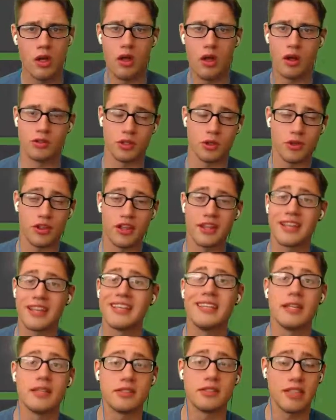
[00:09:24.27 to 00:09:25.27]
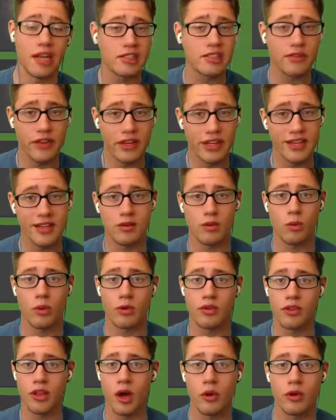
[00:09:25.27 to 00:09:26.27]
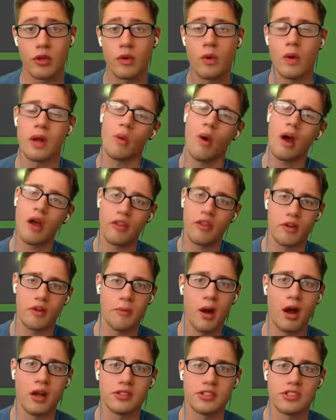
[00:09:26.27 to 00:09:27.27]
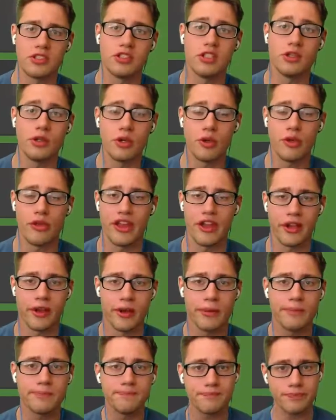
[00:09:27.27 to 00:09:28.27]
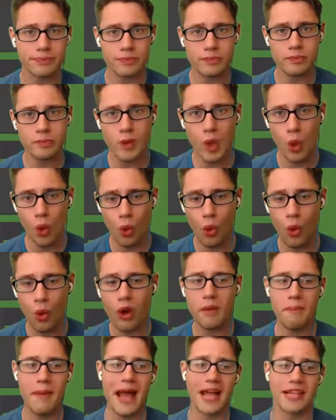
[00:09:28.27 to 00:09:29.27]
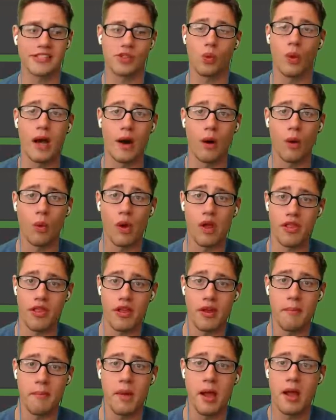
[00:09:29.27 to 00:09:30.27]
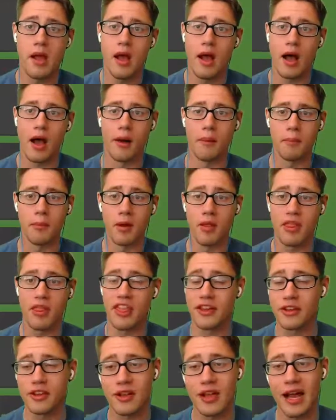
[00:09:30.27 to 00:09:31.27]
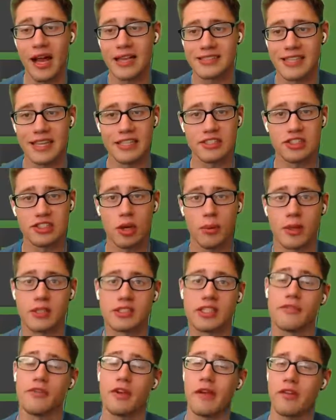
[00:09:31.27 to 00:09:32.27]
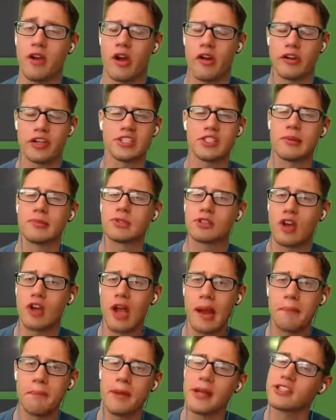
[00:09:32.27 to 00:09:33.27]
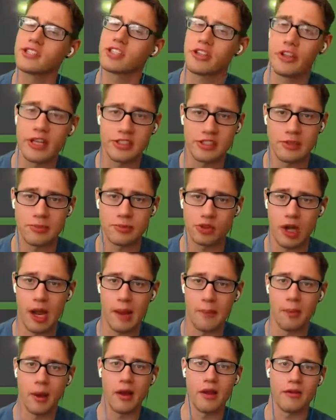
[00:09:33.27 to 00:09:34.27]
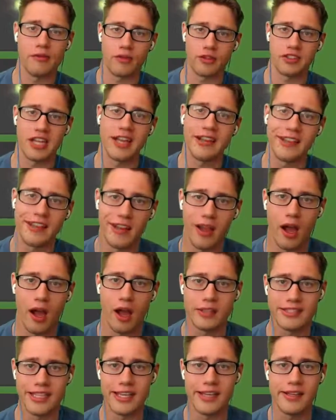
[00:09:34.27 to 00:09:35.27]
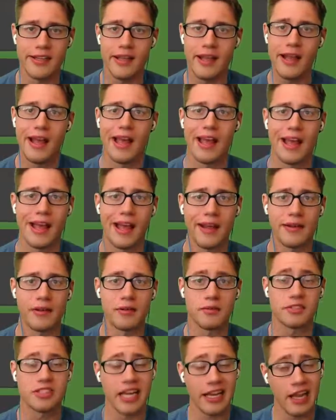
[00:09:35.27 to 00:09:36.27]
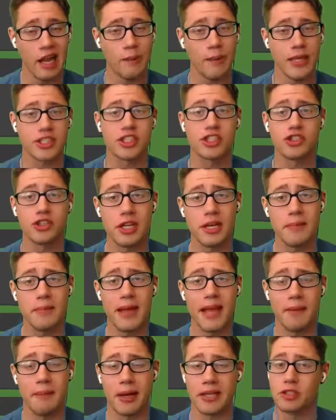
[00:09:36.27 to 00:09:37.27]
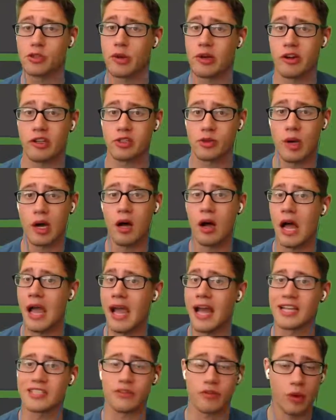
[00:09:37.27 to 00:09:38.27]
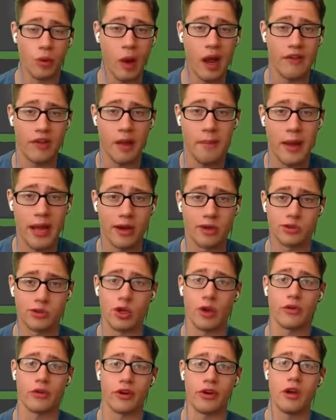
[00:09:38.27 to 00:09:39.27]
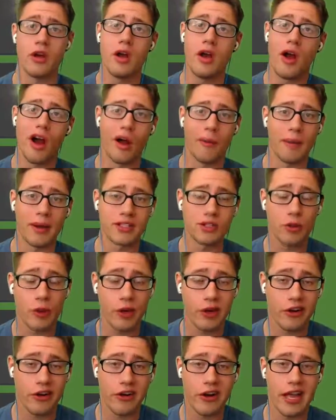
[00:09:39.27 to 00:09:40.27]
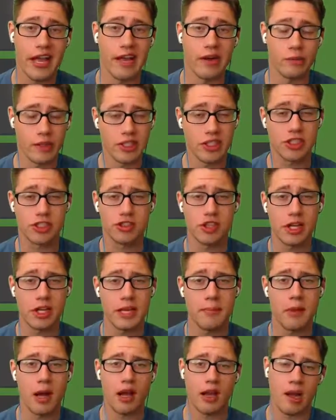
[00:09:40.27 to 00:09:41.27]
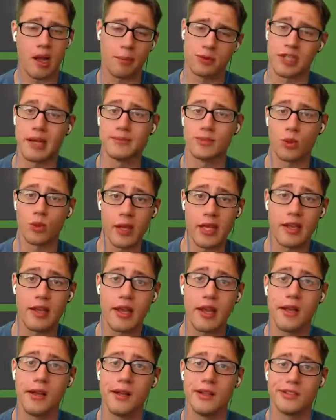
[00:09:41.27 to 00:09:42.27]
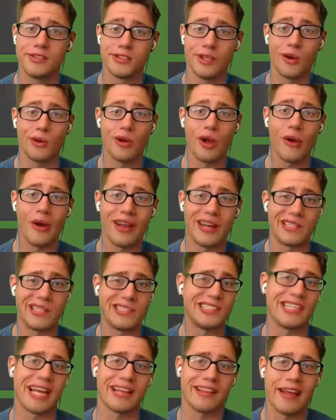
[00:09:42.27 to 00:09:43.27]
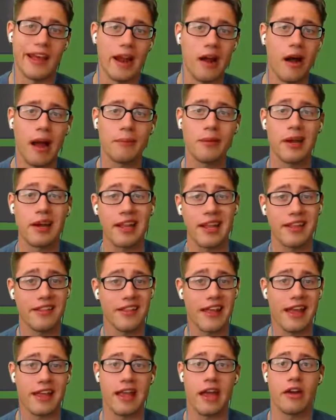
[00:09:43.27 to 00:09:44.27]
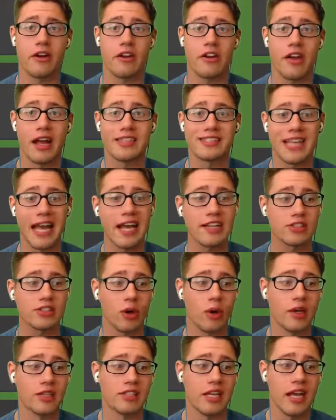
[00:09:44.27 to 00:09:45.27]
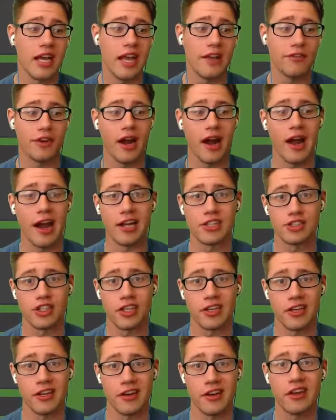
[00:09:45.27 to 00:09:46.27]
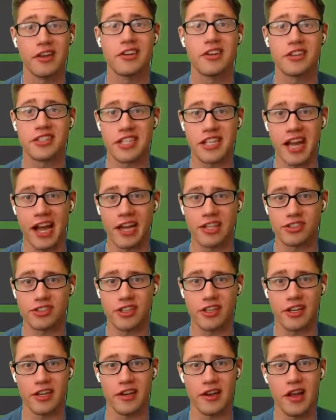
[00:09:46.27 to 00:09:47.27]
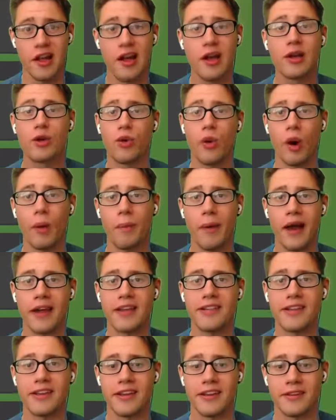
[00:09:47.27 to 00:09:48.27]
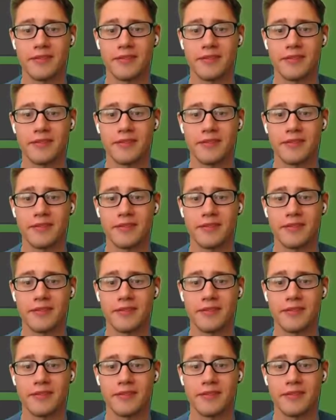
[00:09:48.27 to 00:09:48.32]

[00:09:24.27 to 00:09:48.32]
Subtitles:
Do you think he does fit in with the OU? And what other Mons do you think would match well with him? Thank you guys again so much. If you haven't already subscribed, make sure you hit subscribe button for daily content, and check out my stream and my Twitter as well. I ask for Wi-Fi battles over on my Twitter, and we stream a couple times a week, so go ahead and check that out. I'm going to get the heck out of here, guys. As always, if you're not hydrating, you're dehydrating. QuotebyLee.